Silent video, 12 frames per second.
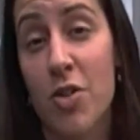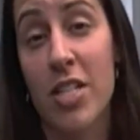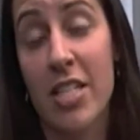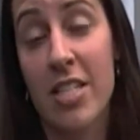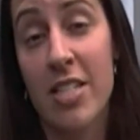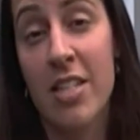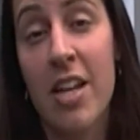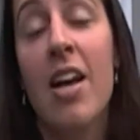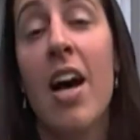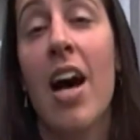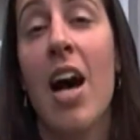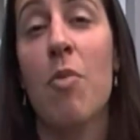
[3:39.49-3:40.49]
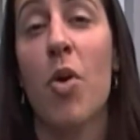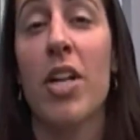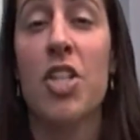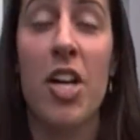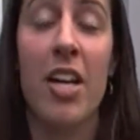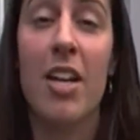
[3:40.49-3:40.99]
nurses or to
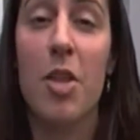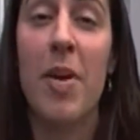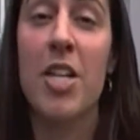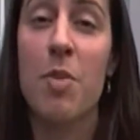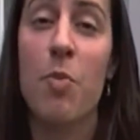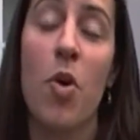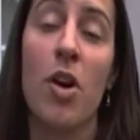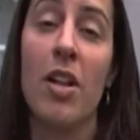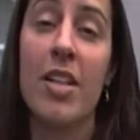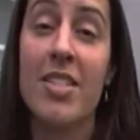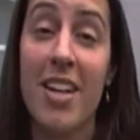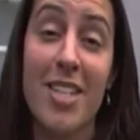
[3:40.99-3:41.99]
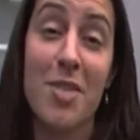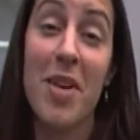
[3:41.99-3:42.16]
check in on the patient portal and send us a